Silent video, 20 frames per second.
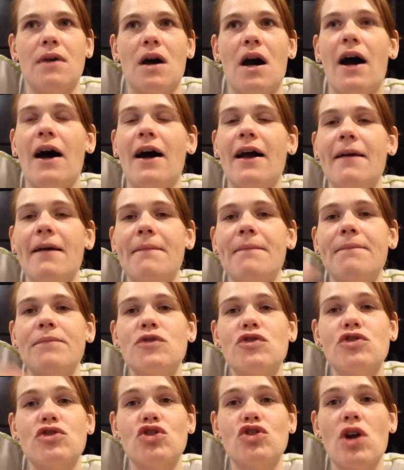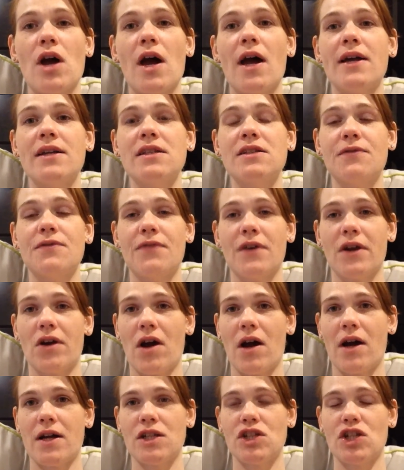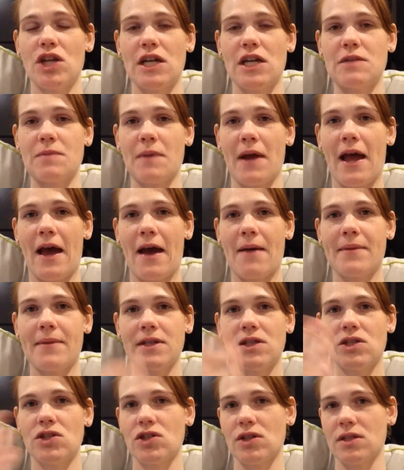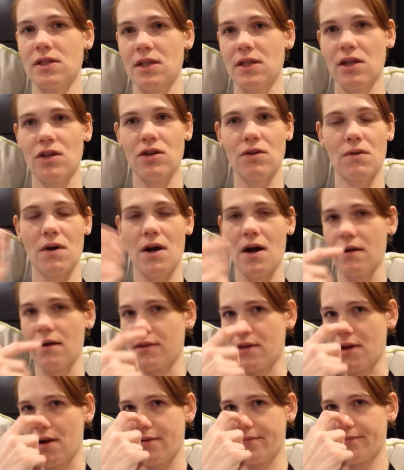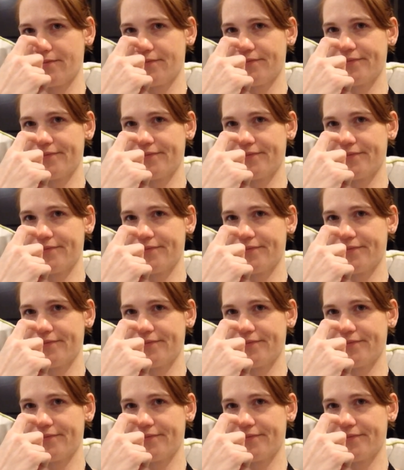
I'm trying to figure out how to change my habits just like you are out there.